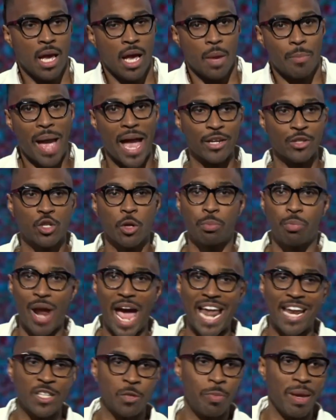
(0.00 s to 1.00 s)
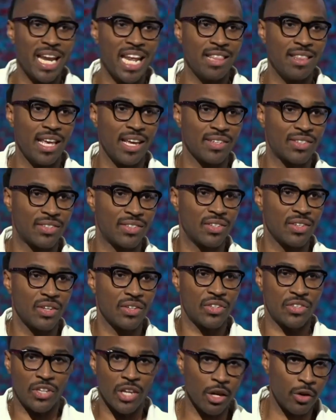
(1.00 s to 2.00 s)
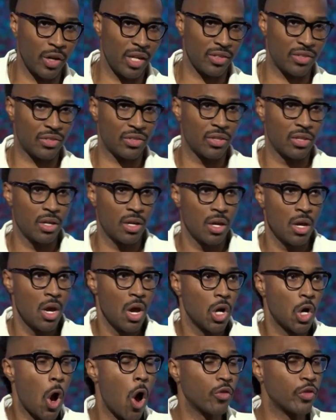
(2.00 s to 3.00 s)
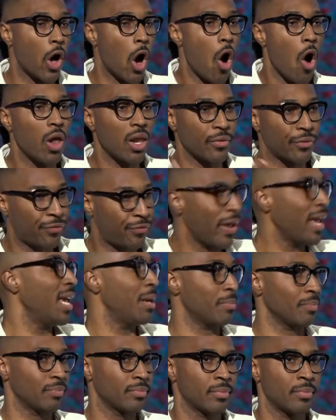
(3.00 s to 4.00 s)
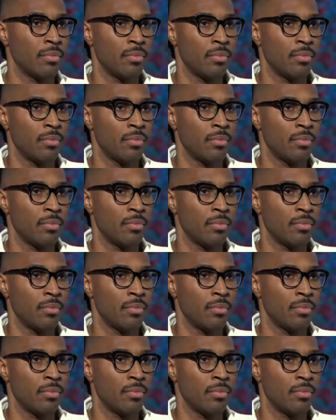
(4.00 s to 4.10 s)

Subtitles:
Pastor Brad has been in this series called The Hall of Fame,